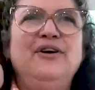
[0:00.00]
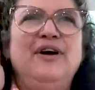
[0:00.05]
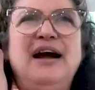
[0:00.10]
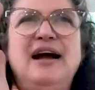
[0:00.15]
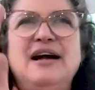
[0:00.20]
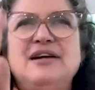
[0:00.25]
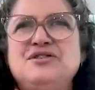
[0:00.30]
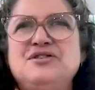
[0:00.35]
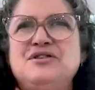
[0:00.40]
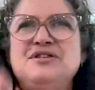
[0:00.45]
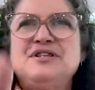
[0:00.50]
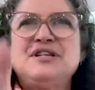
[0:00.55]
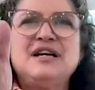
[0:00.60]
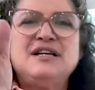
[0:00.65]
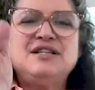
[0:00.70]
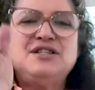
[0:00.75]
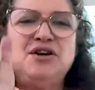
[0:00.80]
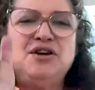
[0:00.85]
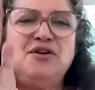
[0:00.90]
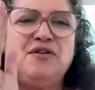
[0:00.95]

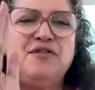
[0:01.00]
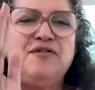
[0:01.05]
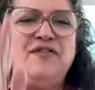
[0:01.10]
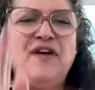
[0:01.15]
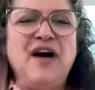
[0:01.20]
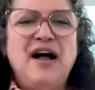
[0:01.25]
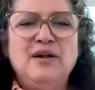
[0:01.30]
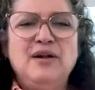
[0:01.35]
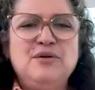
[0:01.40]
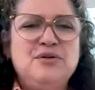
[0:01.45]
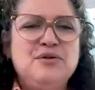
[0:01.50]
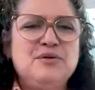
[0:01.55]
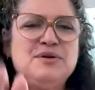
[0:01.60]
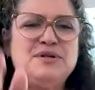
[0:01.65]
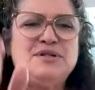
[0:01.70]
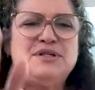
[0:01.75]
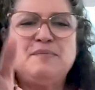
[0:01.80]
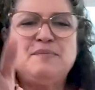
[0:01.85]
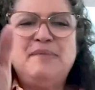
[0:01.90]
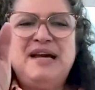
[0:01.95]
exercising, your follow through
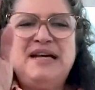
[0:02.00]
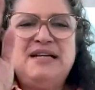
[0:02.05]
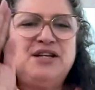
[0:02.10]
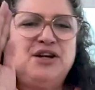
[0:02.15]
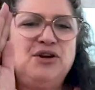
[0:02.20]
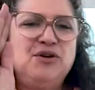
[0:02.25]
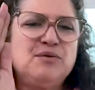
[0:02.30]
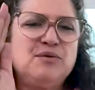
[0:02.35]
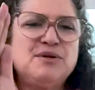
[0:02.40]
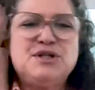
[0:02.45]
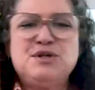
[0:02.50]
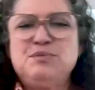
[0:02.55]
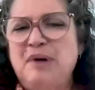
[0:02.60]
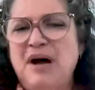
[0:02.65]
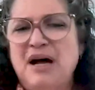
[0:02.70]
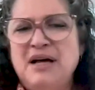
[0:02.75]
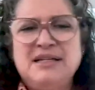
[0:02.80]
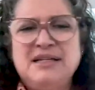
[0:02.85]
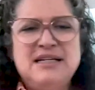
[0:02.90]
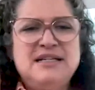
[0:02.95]
is amazing, you're
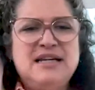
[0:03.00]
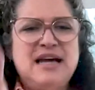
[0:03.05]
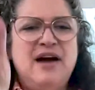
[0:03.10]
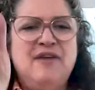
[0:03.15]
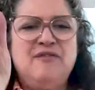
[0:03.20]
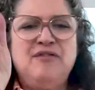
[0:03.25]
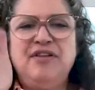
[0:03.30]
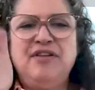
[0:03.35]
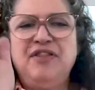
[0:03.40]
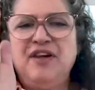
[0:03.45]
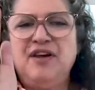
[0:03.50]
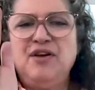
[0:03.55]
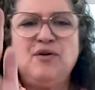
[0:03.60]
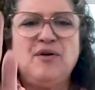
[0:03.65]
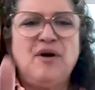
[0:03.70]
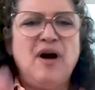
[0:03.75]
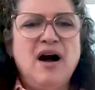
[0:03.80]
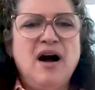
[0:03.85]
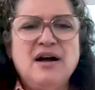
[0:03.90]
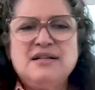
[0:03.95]
responding to everything,
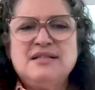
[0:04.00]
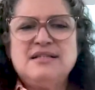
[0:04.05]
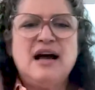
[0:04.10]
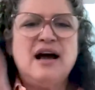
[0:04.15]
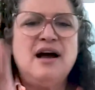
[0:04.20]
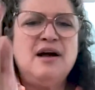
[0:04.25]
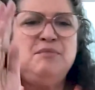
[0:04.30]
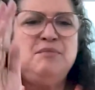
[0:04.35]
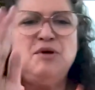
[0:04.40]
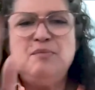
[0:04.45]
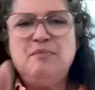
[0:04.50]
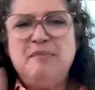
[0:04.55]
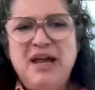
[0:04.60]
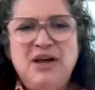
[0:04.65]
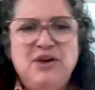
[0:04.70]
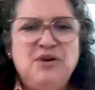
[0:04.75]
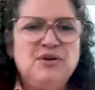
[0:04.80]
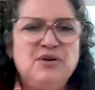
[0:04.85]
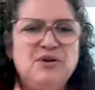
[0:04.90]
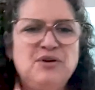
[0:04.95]
you're on time, you
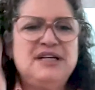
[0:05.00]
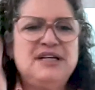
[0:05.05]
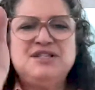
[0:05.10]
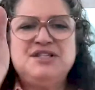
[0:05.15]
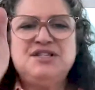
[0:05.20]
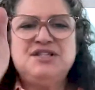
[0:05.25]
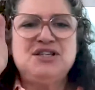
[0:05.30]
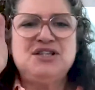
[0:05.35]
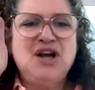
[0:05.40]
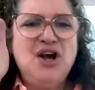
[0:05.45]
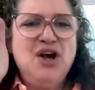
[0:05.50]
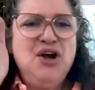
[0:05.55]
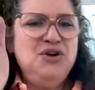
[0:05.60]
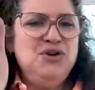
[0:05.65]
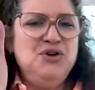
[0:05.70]
make your lists,